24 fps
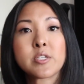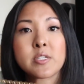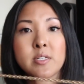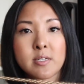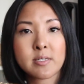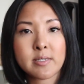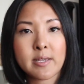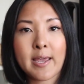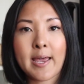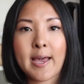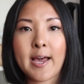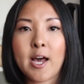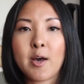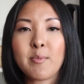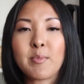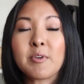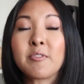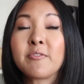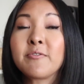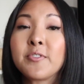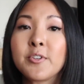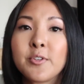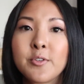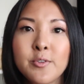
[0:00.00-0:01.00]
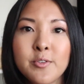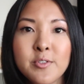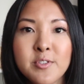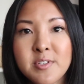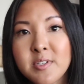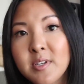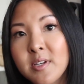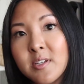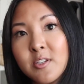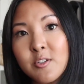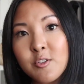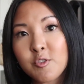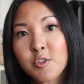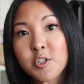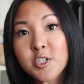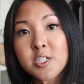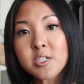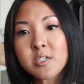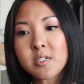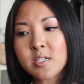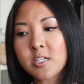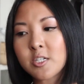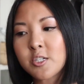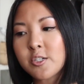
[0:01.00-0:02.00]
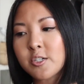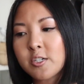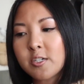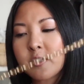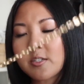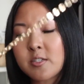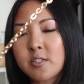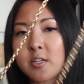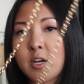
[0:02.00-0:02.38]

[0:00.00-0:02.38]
because I am a foods and nutrition teacher.